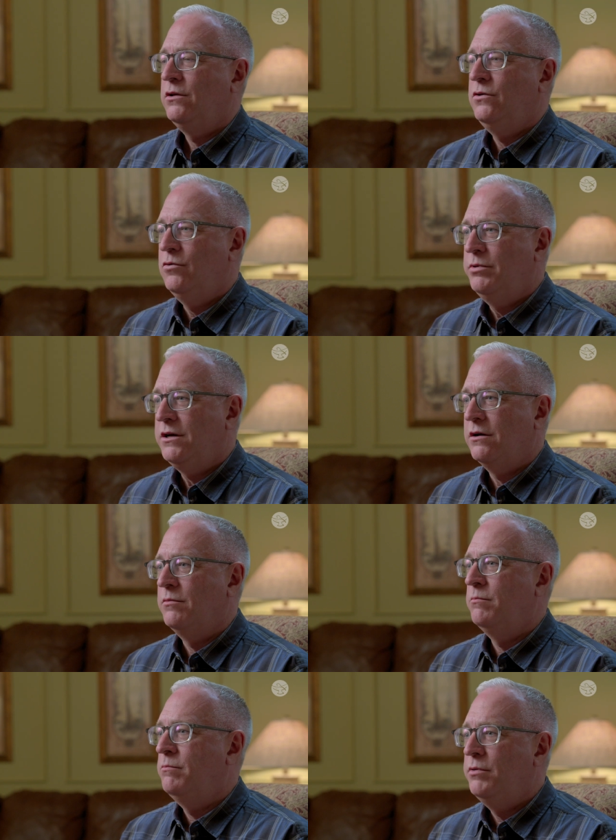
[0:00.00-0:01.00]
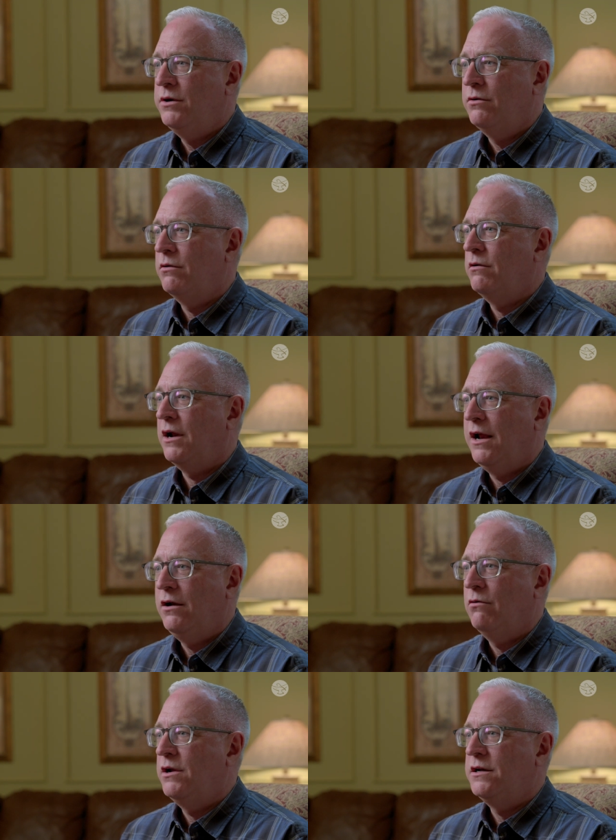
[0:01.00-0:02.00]
you become bitter,
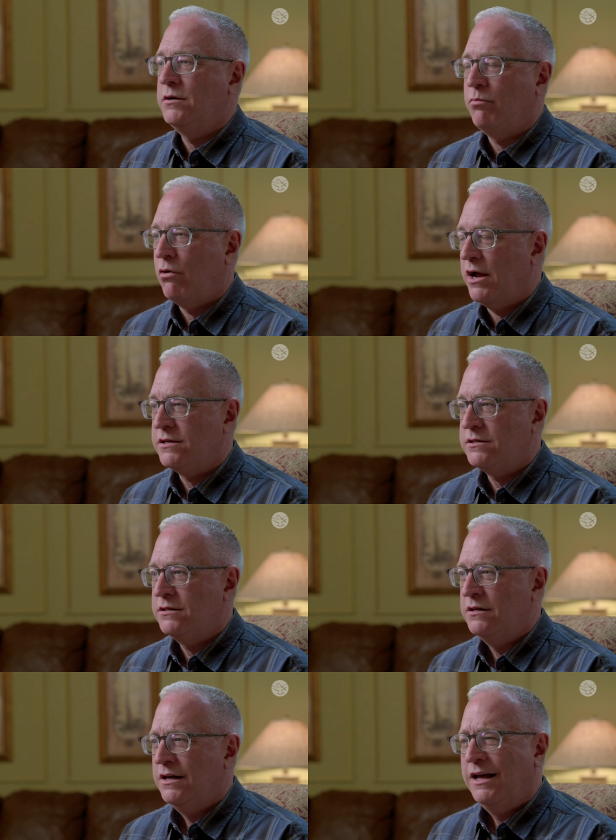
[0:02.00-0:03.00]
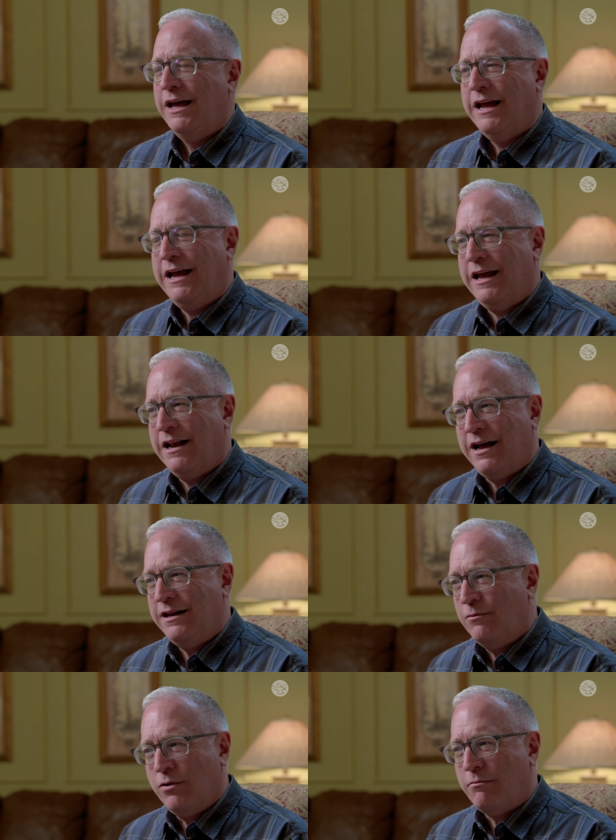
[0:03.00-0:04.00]
angry, and depressed. And I
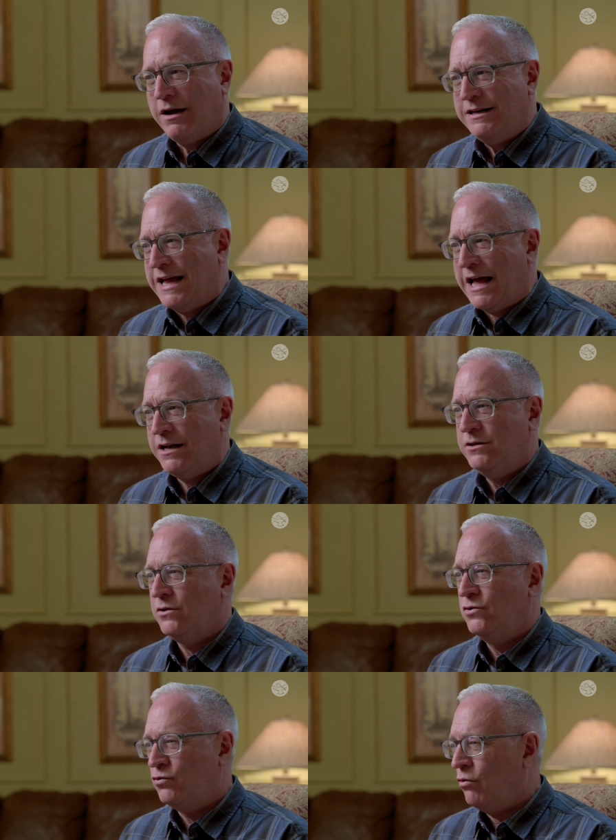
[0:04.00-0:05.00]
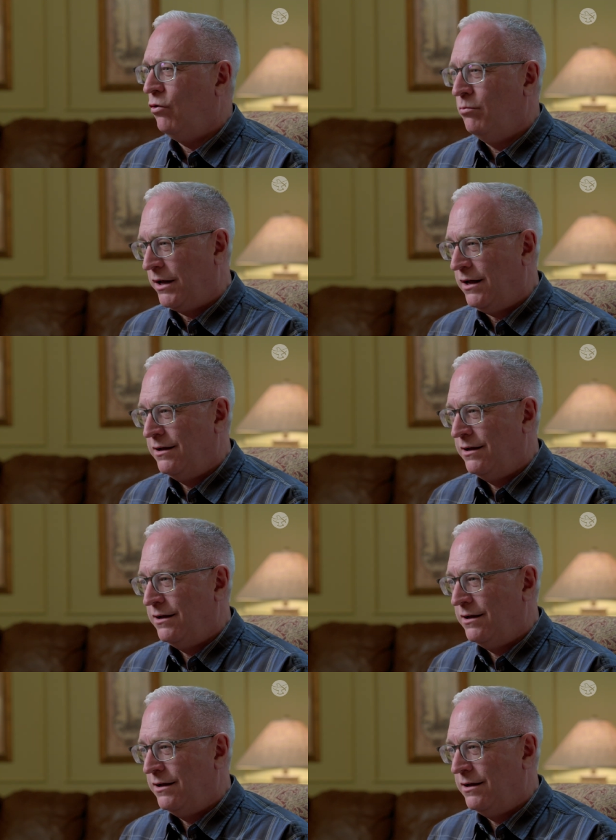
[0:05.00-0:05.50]
didn't want my dad to control me.